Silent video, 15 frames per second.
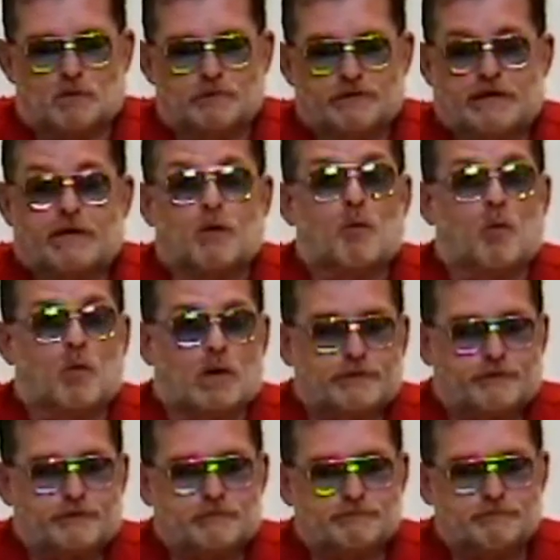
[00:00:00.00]
did it
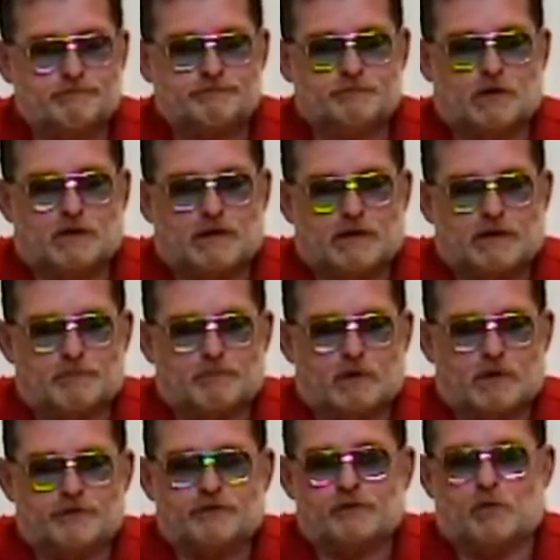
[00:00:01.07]
once on
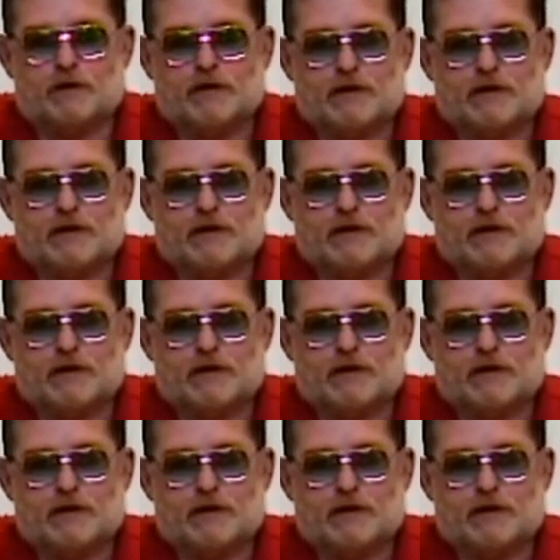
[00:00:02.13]
March 29,